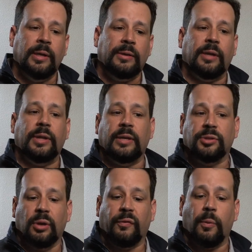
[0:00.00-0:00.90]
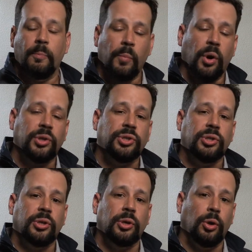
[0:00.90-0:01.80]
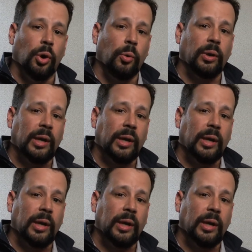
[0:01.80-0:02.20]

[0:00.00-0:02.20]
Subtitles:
then they suffer much lower